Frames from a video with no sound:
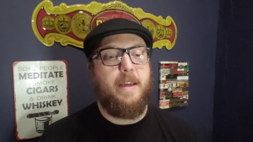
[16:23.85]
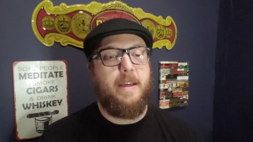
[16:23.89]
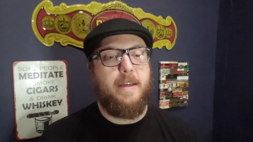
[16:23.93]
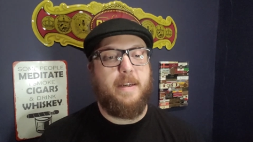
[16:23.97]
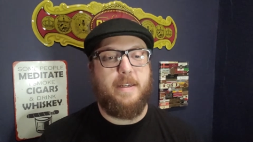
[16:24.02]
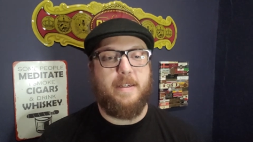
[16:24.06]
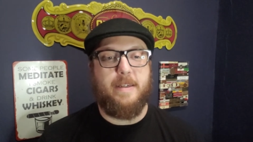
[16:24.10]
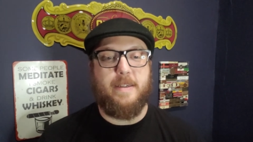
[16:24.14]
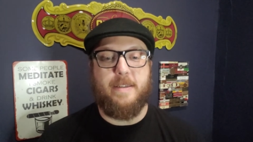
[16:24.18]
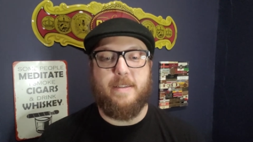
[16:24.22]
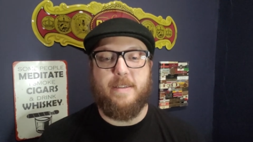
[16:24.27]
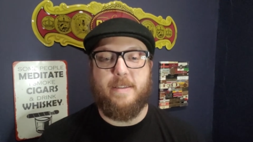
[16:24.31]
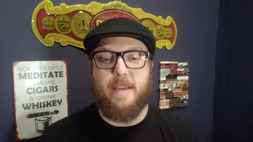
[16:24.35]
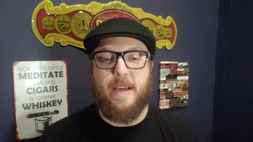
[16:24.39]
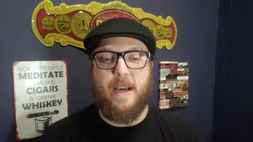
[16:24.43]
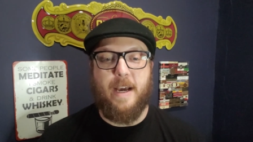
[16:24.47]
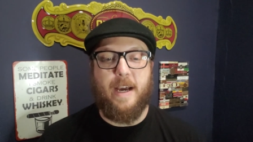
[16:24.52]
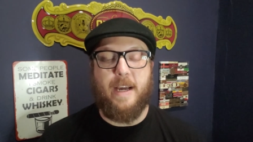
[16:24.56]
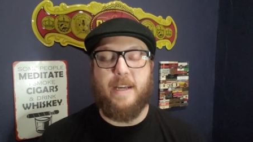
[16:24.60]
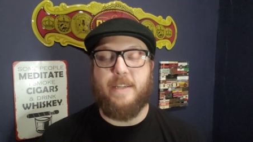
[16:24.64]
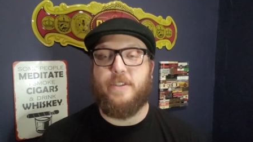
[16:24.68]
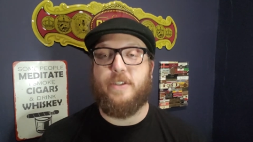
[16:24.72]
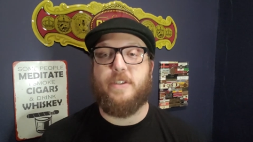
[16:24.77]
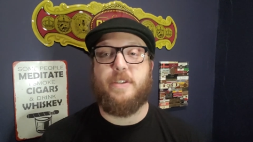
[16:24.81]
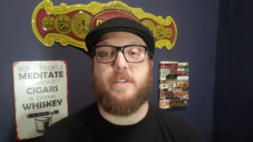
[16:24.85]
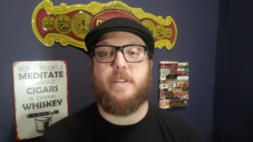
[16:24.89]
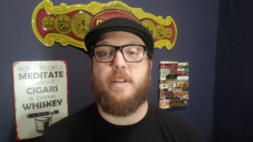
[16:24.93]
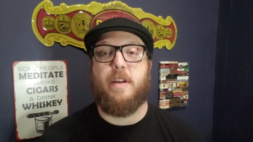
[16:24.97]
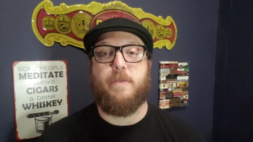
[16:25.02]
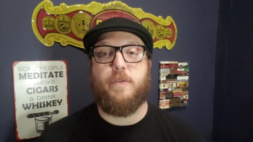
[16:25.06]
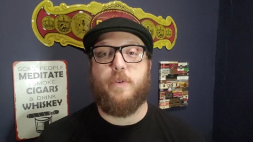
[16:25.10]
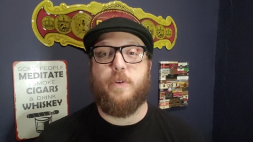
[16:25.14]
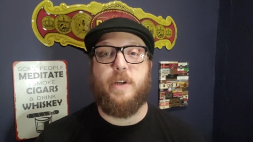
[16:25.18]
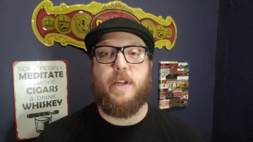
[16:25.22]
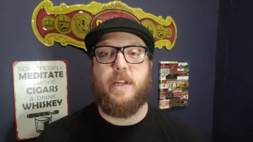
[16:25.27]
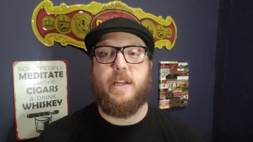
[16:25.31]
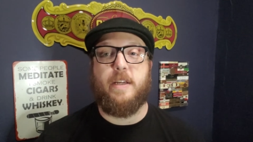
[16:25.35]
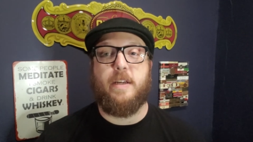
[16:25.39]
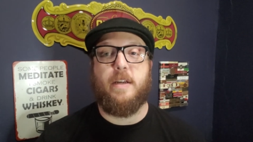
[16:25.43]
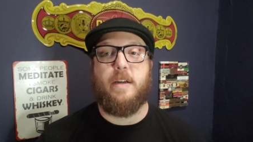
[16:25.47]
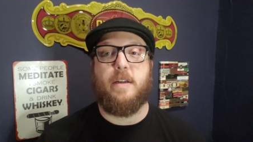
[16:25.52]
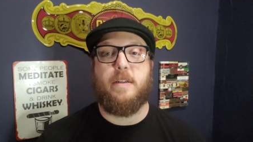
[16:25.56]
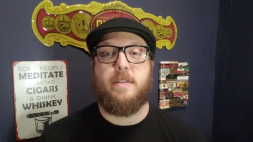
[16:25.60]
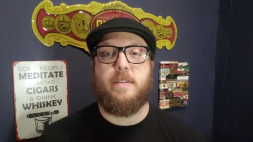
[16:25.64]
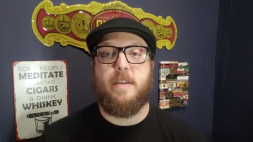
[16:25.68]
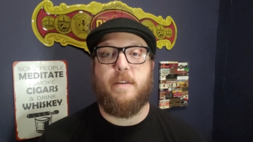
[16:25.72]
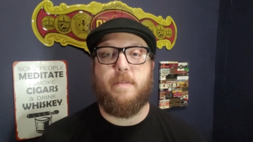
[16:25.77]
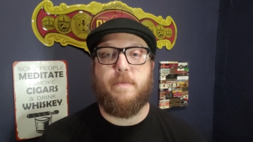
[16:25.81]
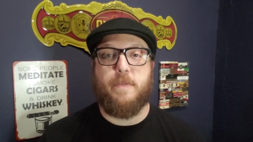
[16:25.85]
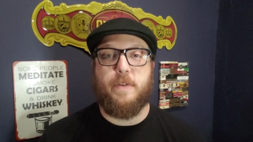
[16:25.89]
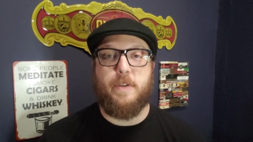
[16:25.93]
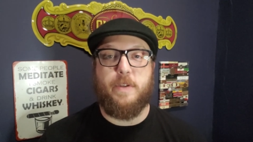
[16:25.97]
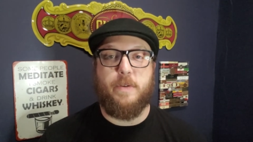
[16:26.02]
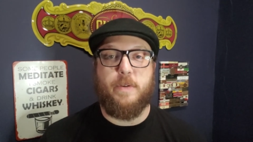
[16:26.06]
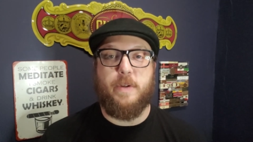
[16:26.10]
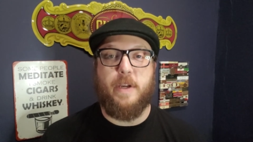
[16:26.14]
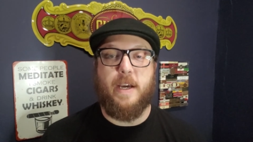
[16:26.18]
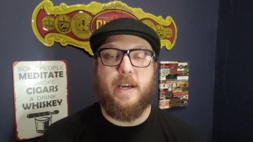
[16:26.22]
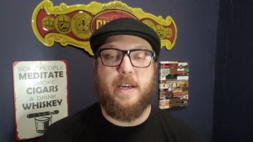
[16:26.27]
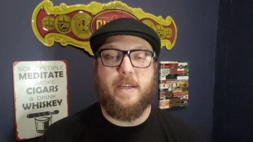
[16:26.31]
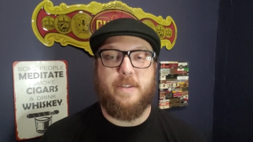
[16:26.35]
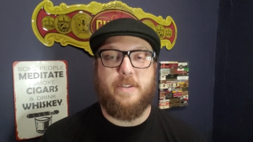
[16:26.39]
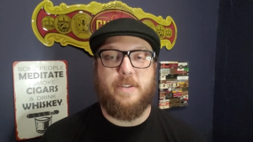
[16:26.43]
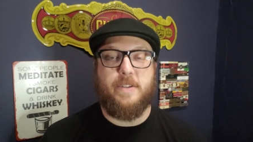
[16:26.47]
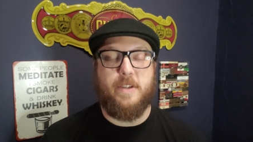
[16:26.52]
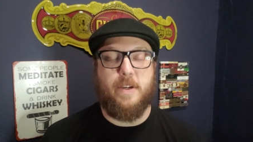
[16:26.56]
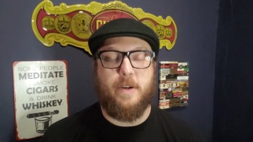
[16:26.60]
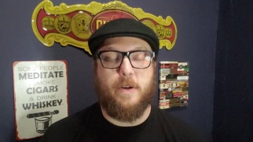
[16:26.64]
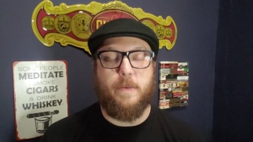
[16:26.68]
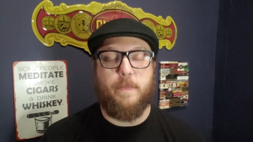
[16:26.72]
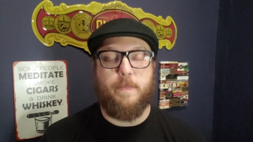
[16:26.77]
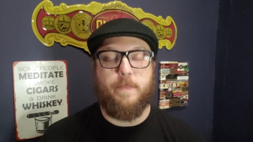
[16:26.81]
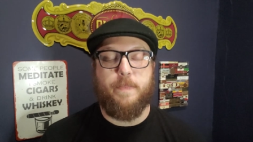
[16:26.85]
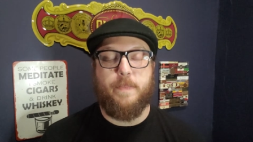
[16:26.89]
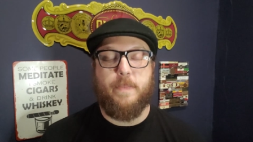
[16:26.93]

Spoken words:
because I just love creating content for you guys. So